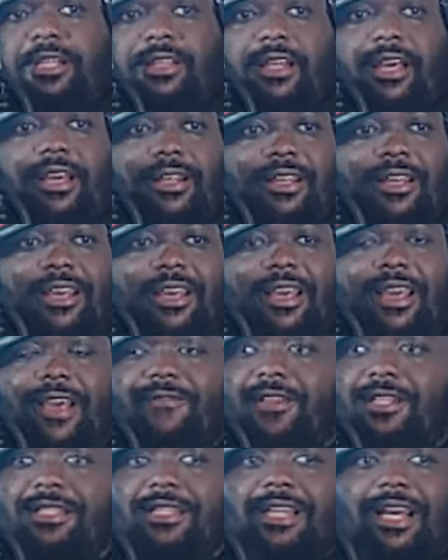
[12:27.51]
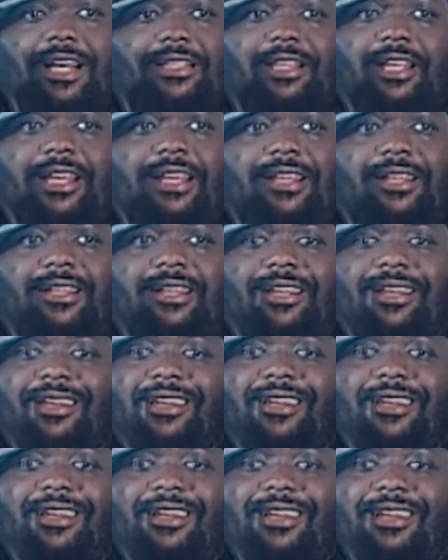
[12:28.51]
that. If it's not that,
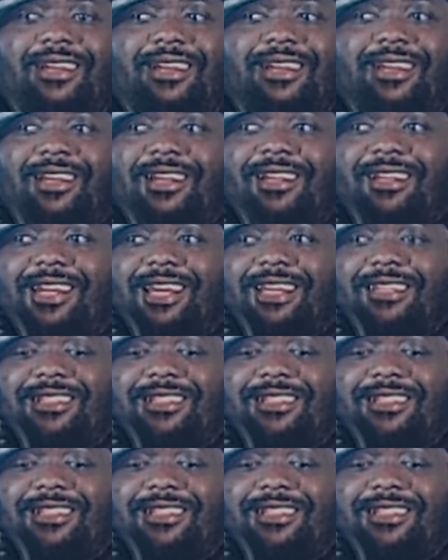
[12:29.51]
like